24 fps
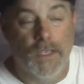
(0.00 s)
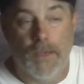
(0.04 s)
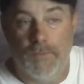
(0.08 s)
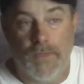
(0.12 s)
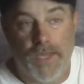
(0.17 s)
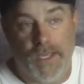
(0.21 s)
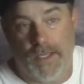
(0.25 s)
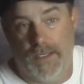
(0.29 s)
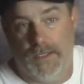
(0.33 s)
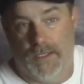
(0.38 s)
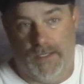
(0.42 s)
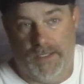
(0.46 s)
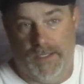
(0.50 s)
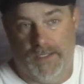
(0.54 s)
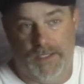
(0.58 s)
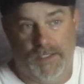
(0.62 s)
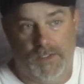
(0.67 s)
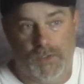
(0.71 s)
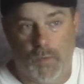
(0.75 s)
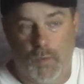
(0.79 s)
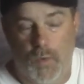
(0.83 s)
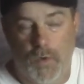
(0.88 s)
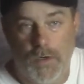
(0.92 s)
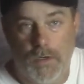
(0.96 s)
I'm like, it, do it
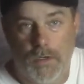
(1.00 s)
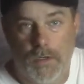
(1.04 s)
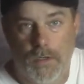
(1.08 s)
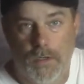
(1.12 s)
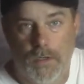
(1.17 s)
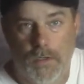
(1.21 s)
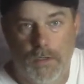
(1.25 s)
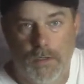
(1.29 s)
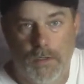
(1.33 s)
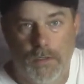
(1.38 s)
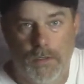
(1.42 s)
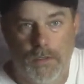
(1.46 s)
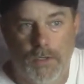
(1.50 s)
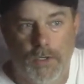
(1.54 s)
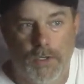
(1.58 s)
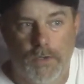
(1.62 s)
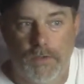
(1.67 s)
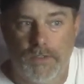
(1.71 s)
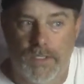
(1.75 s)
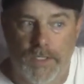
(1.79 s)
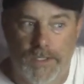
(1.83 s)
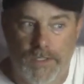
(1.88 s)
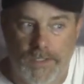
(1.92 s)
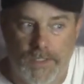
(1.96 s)
doesn't work. You know,
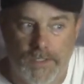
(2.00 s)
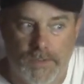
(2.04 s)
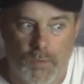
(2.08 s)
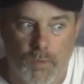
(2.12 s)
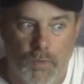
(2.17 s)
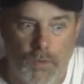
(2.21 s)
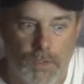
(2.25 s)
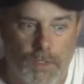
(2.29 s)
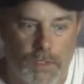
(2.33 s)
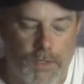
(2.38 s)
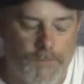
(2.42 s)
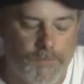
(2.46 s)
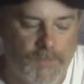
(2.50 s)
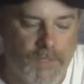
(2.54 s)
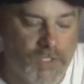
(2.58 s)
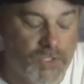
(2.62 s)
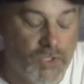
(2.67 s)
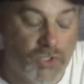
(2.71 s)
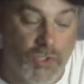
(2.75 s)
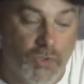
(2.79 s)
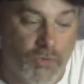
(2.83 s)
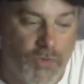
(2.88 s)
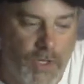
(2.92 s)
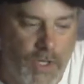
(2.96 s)
it, do it doesn't work. It
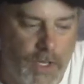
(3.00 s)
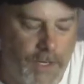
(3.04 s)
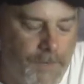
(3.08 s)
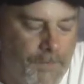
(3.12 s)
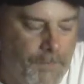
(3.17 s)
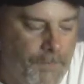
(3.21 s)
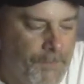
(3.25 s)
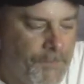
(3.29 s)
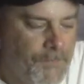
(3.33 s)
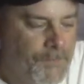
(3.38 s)
doesn't turn on.